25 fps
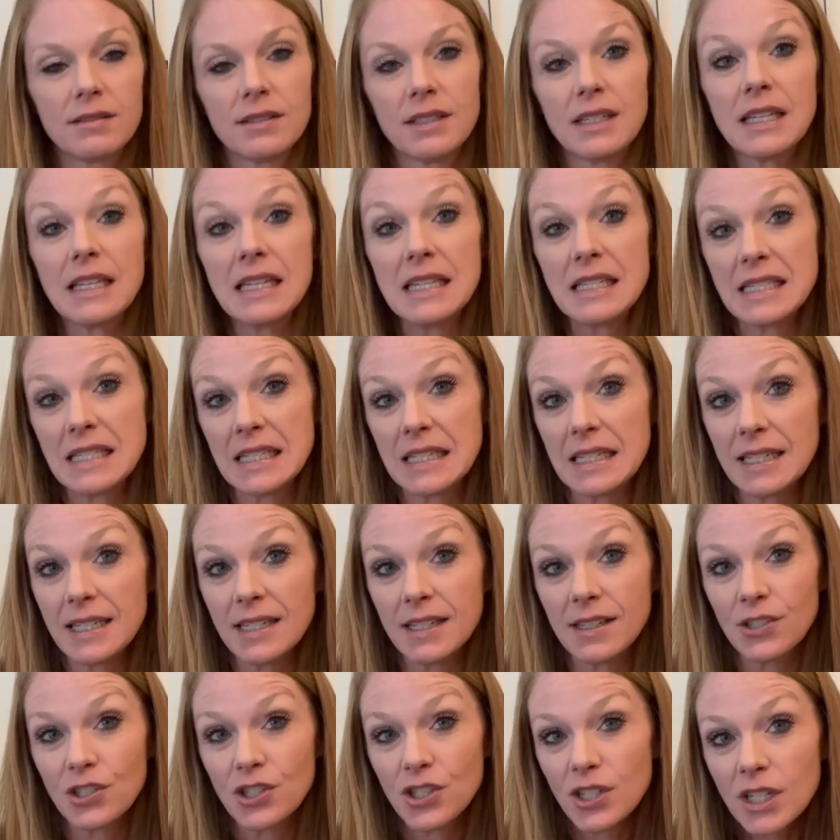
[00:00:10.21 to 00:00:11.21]

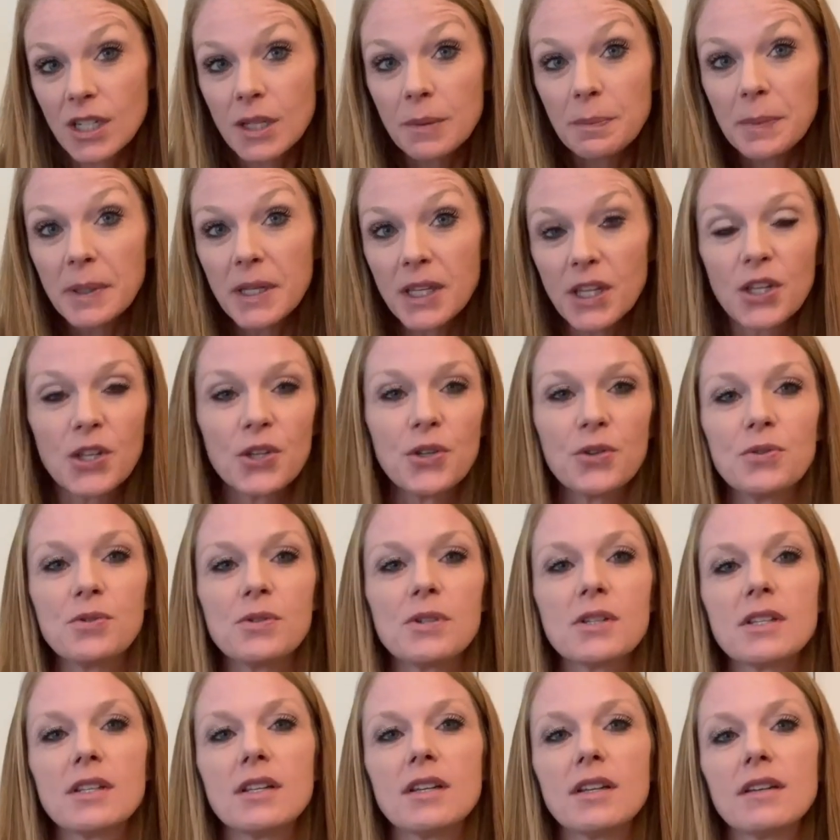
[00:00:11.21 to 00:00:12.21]
easy, cheap, and
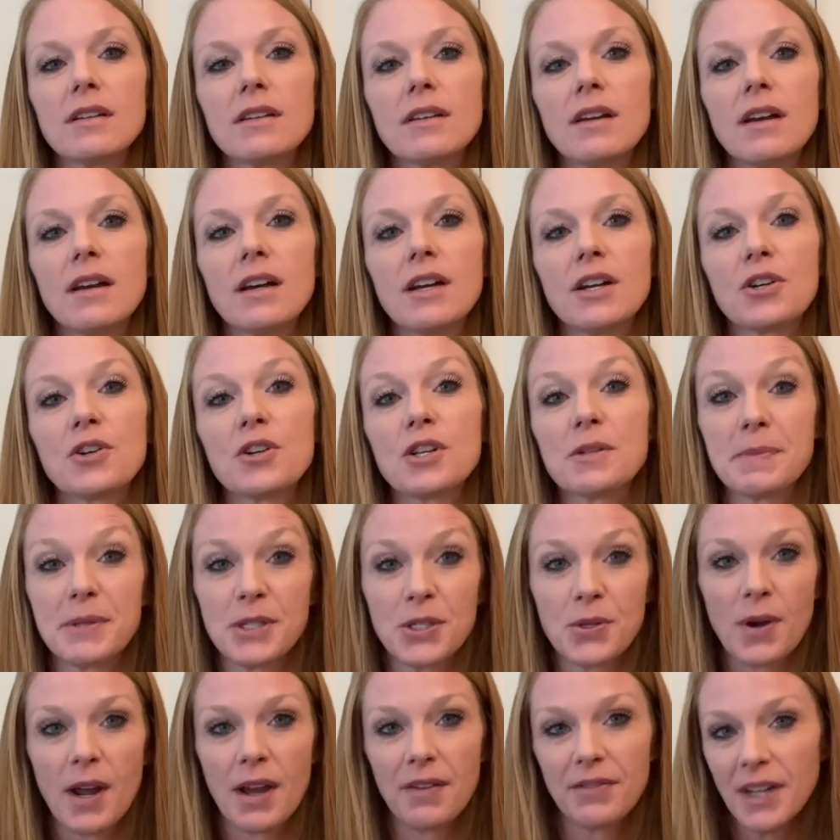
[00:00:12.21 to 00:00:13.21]
cute Christmas
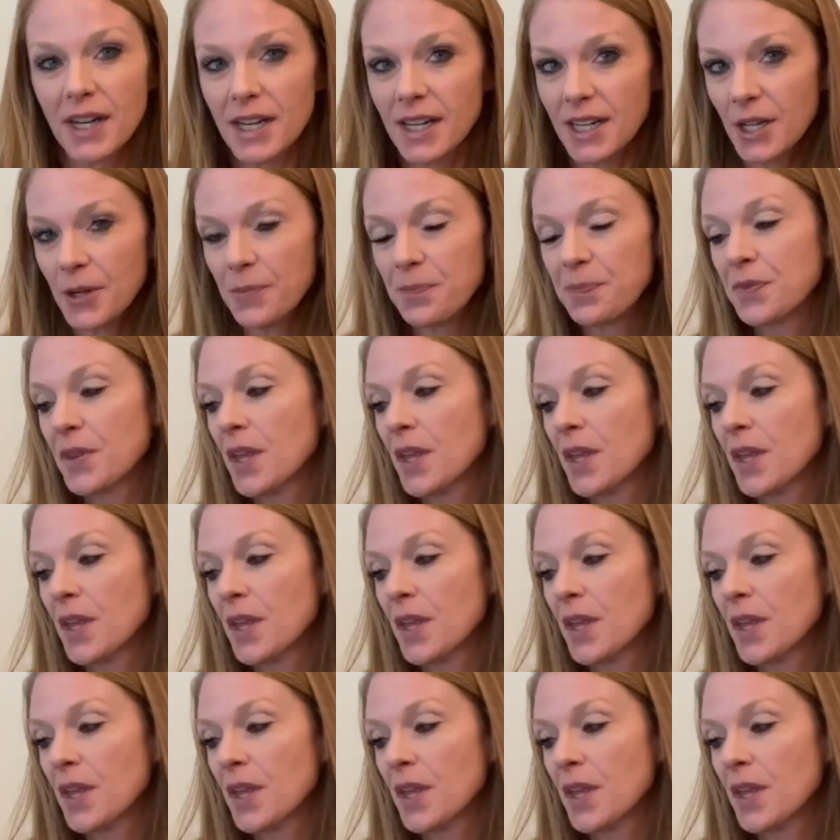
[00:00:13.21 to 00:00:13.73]
craft idea.